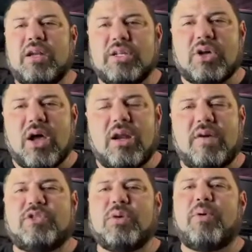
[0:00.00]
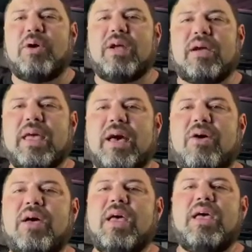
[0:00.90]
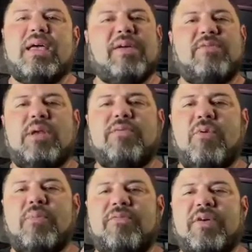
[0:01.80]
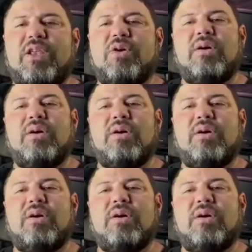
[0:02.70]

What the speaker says: It's all love. It's your boy, Kel, giving you an informative video,